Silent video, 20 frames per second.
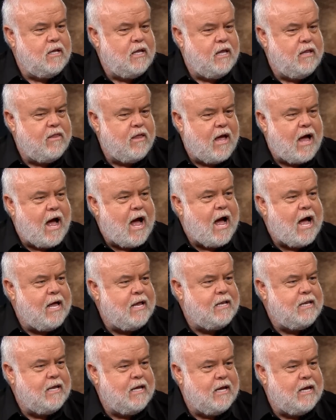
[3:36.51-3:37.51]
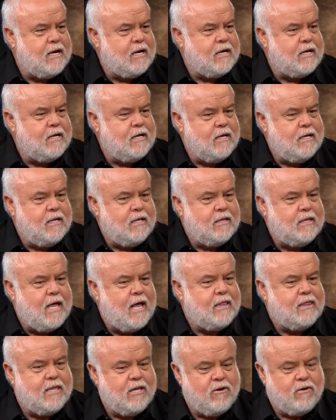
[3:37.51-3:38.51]
in the idea
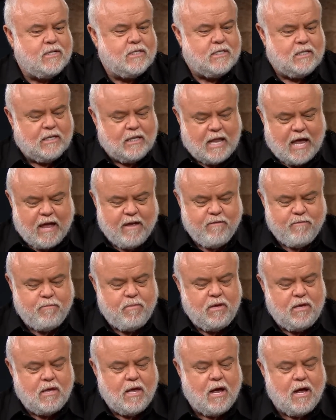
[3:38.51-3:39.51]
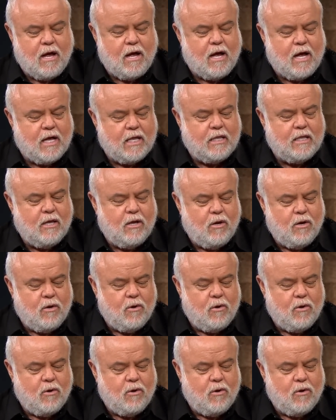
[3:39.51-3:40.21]
that there is life beyond